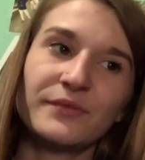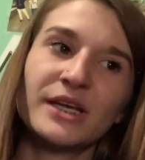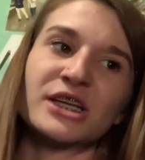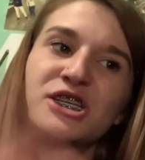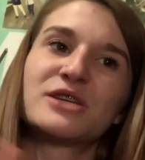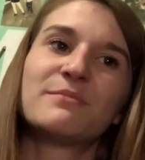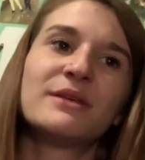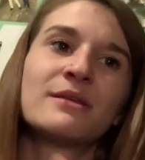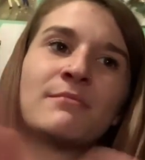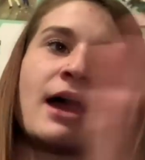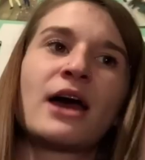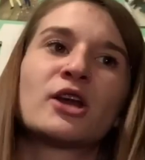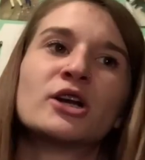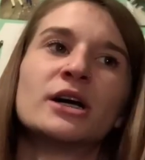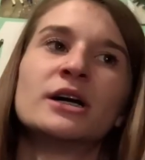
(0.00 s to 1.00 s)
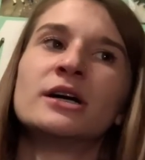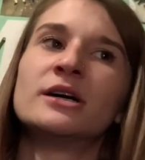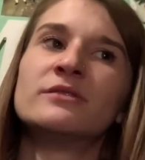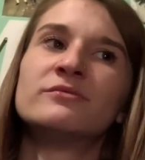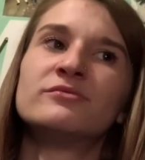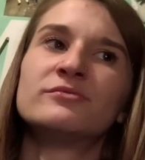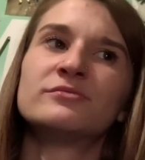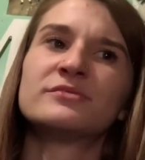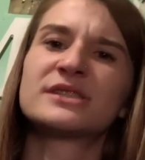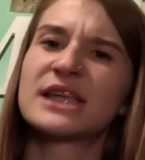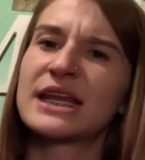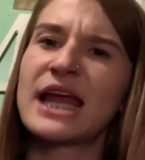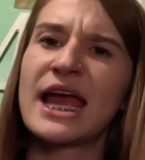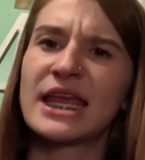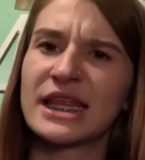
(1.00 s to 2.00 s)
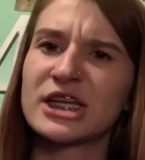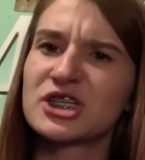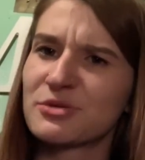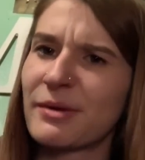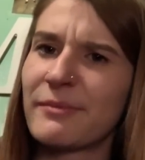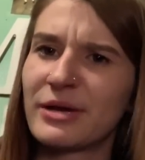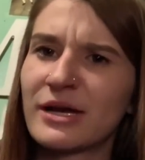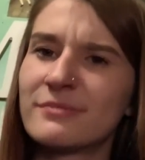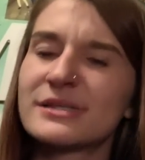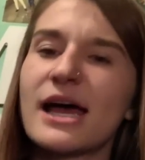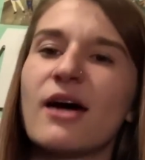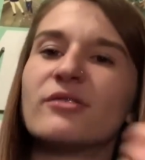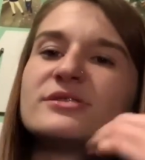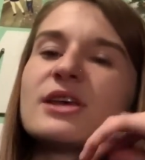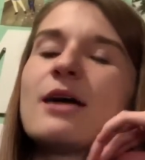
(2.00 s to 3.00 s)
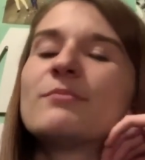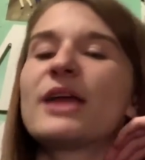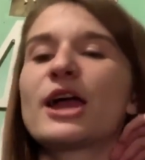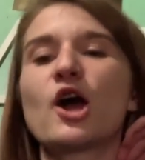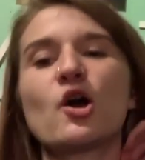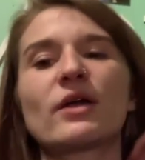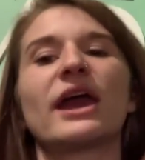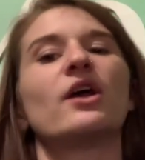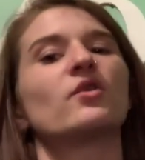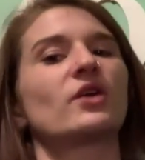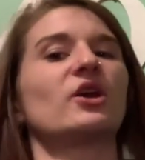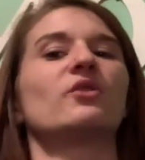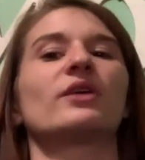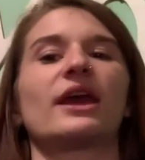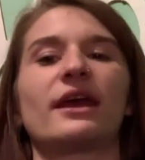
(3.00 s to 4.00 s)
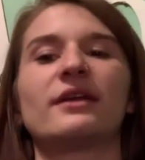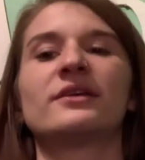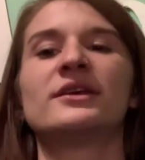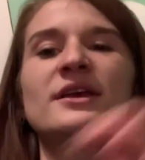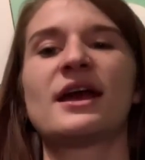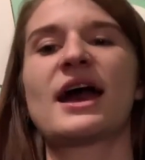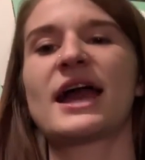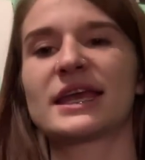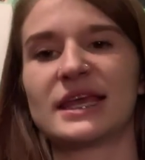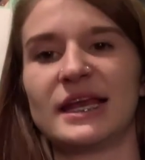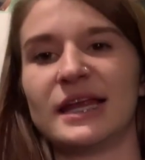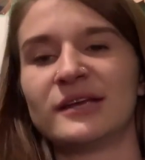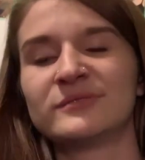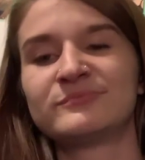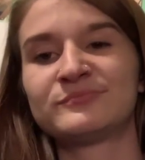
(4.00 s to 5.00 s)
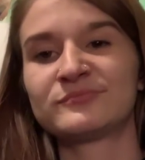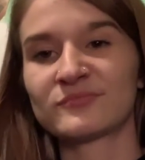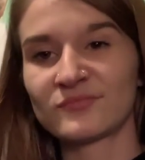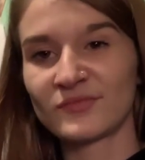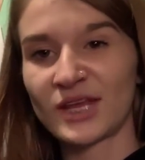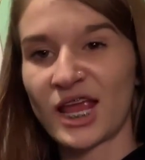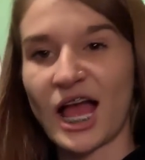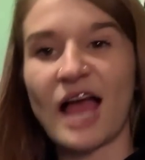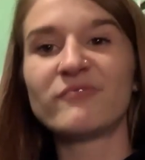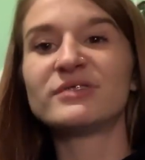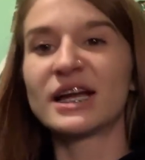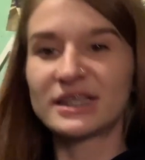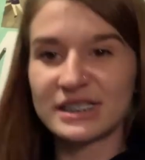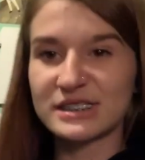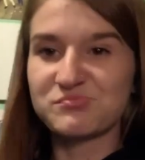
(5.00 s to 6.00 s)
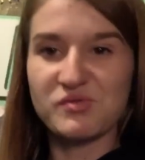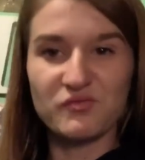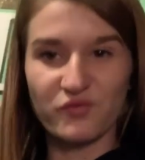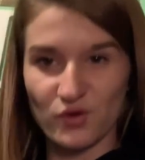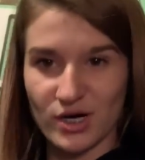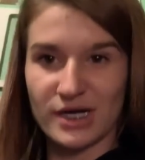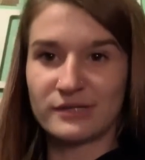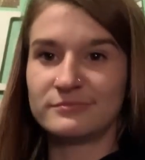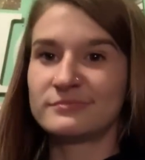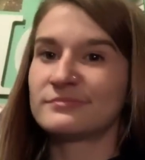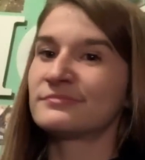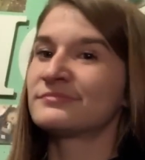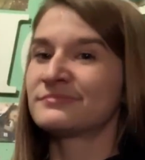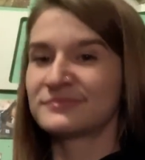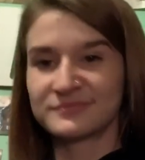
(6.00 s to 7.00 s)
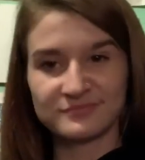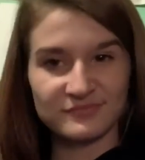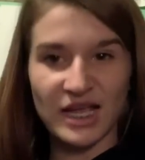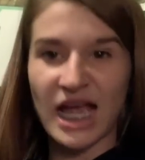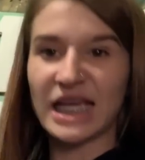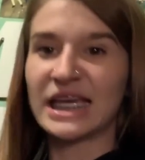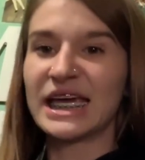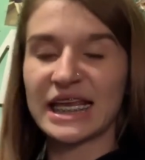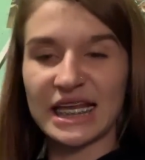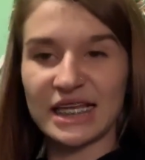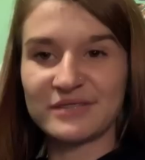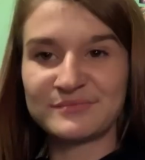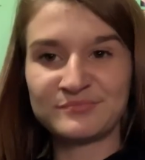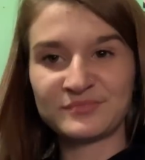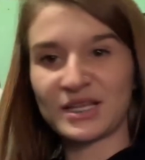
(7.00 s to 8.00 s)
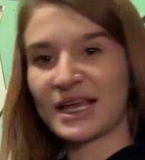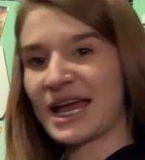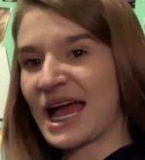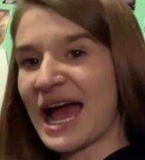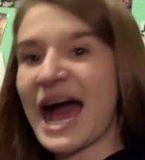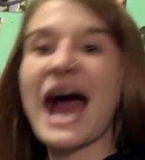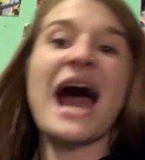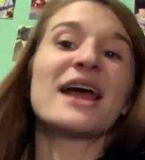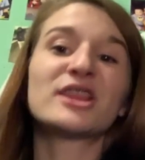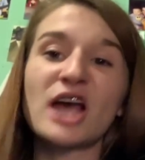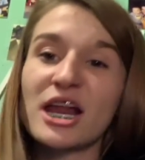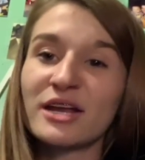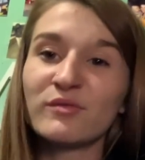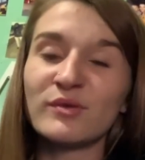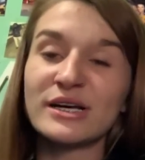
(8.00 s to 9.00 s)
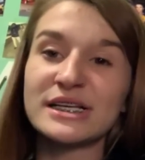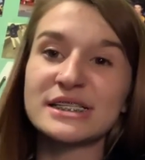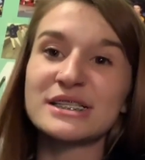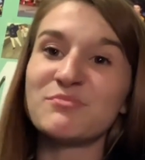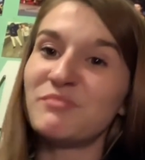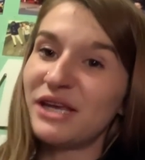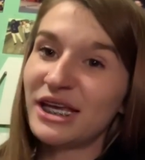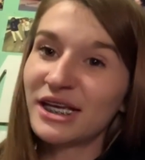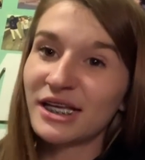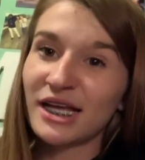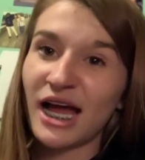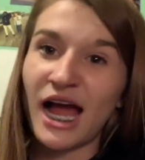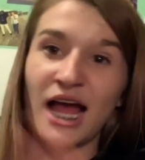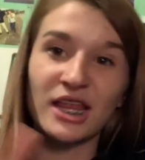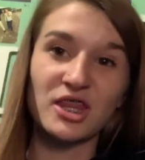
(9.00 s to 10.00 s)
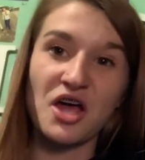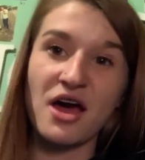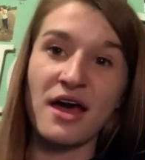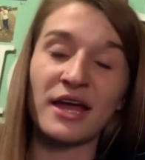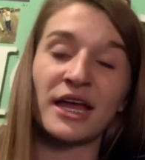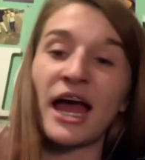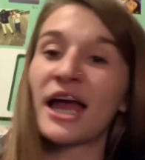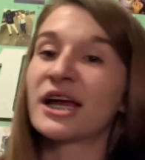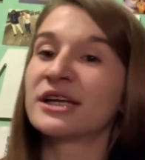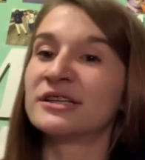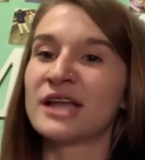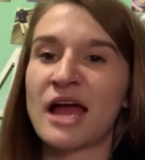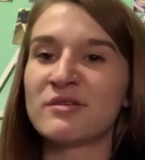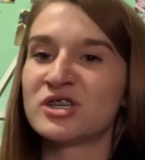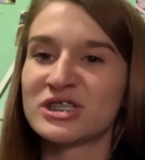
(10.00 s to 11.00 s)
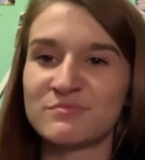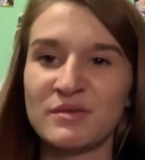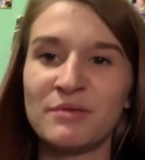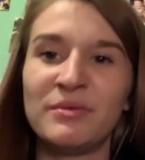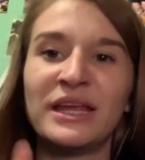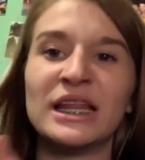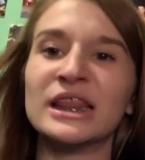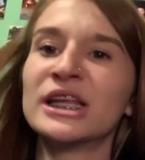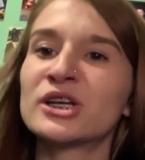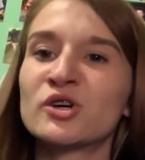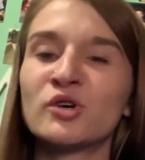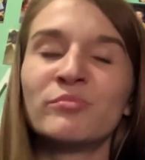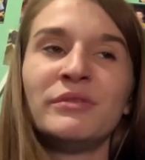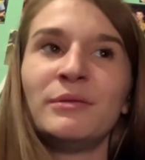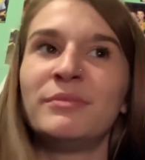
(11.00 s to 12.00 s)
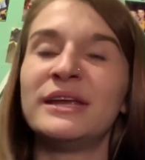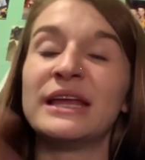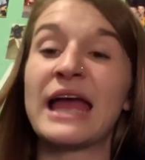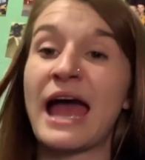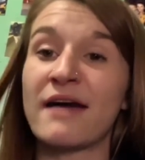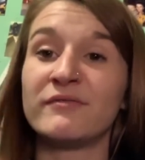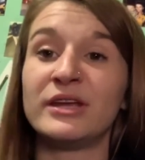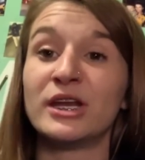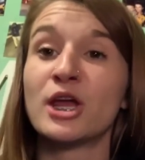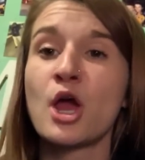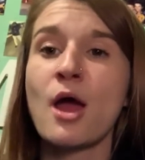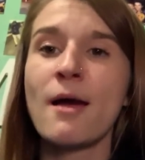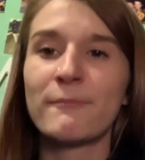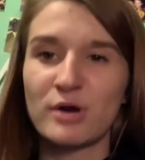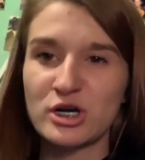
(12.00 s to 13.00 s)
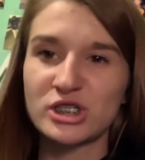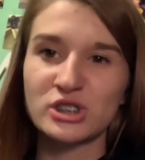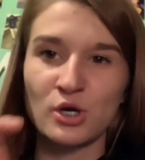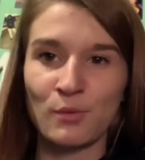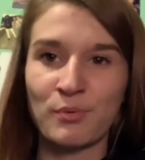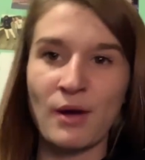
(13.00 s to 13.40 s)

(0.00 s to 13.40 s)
it should be the matter of tonight that your baby comes out. So I'm like, okay. I get it. I've done this before. I get it. I thought it was me. I thought just me being little, having personal